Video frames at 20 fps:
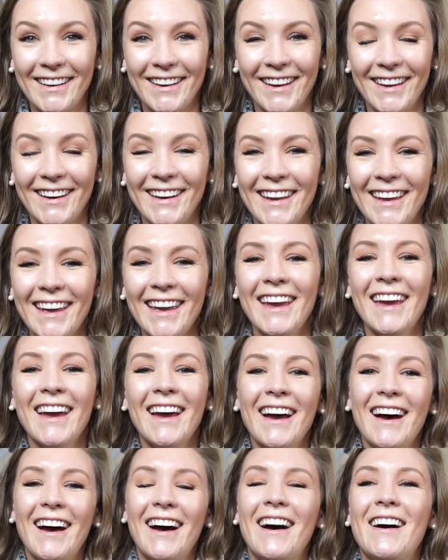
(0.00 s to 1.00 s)
good.
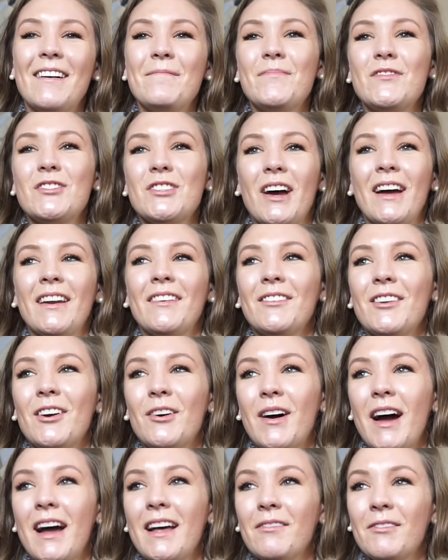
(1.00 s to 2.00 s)
So I don't
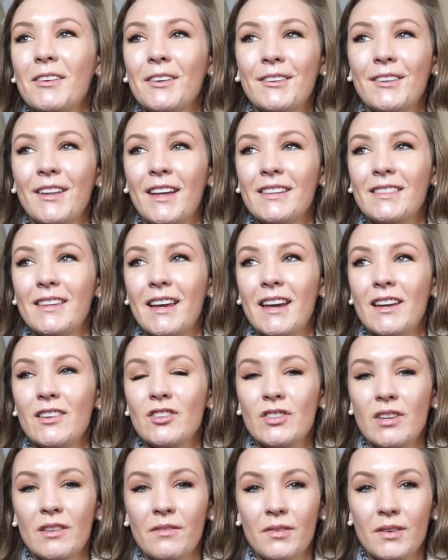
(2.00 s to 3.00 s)
know. I really like the
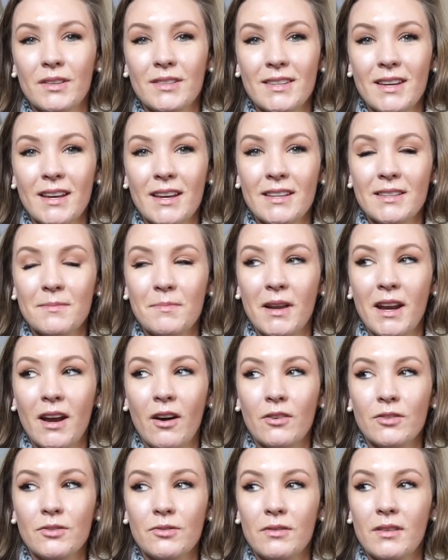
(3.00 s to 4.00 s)
age differences, but I
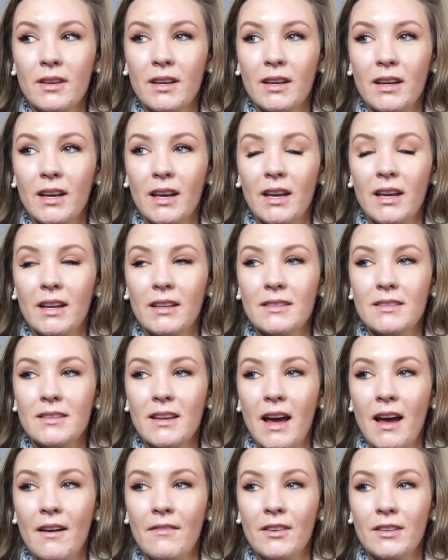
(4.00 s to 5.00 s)
also think it's
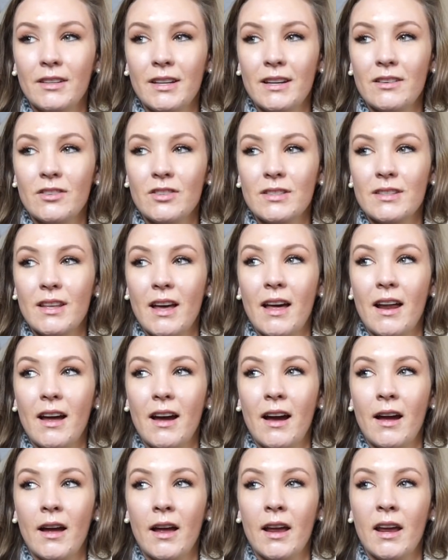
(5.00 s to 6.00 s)
advantageous that
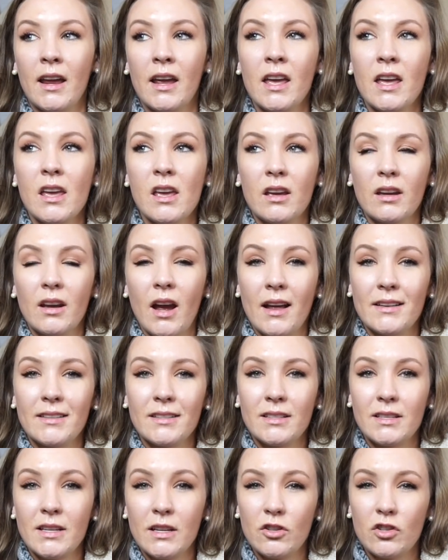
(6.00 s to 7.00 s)
I got
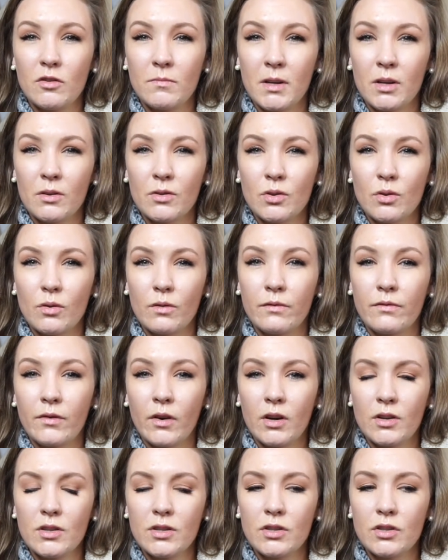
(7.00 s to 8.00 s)
to teach middle school
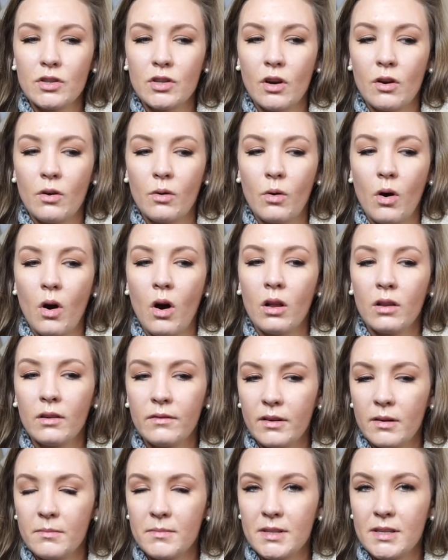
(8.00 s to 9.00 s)
first. So all
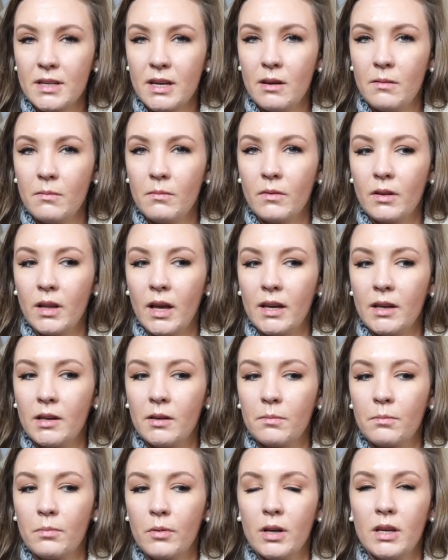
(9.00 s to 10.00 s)
of them seem
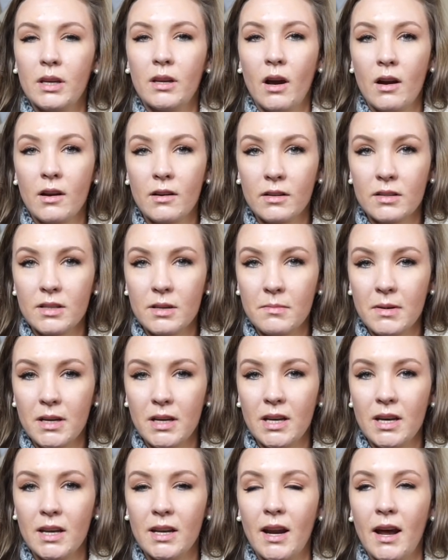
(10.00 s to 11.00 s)
like pretty young to
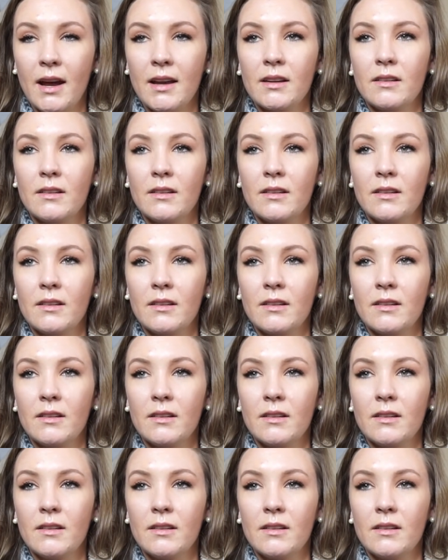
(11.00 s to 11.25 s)
me, and